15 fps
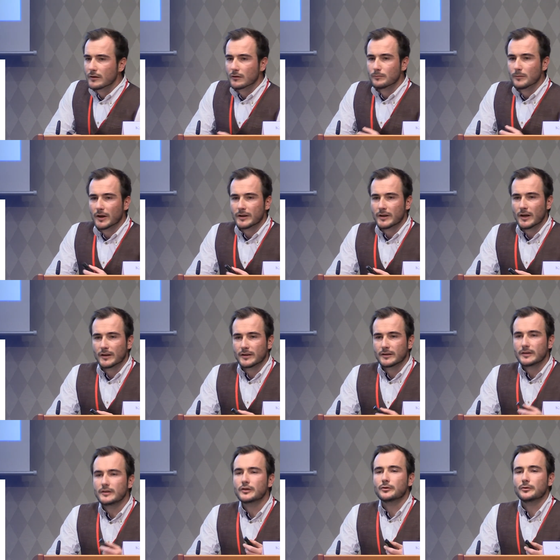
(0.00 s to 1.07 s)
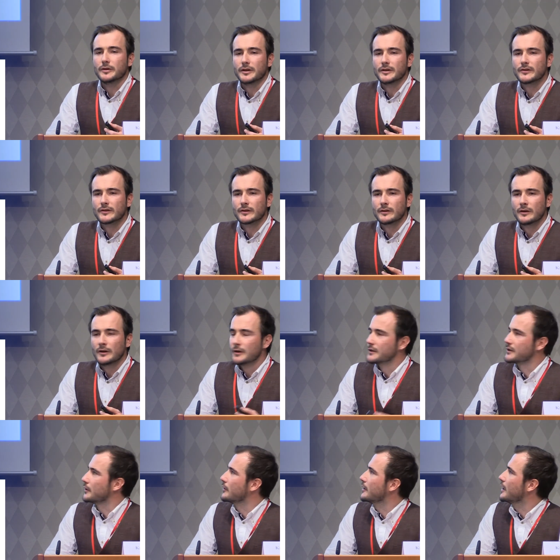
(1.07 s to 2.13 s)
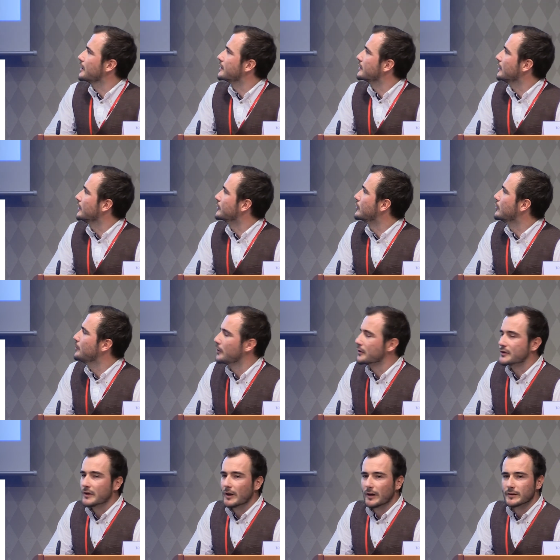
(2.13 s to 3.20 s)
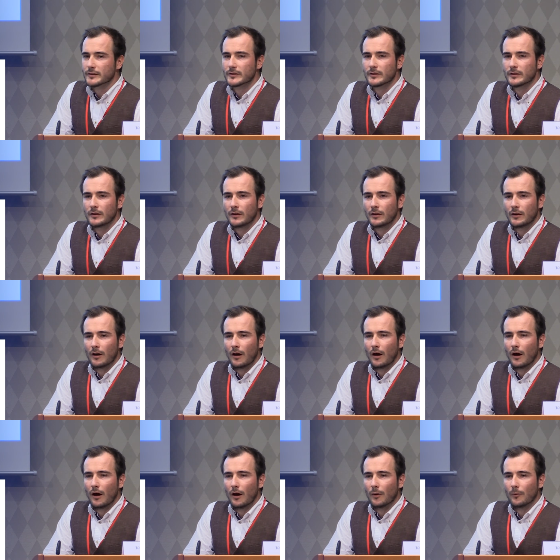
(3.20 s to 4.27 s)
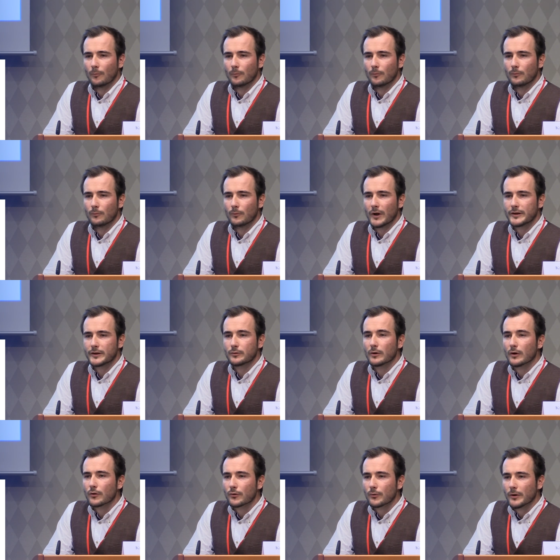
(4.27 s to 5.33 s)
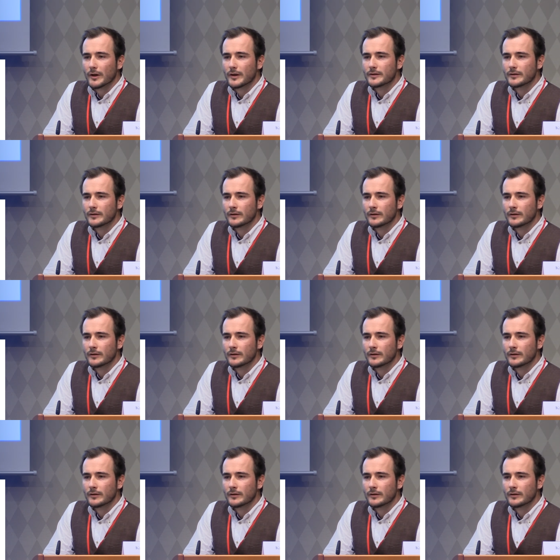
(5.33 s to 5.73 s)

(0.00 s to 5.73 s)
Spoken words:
of money had increased so that a 2% money growth rate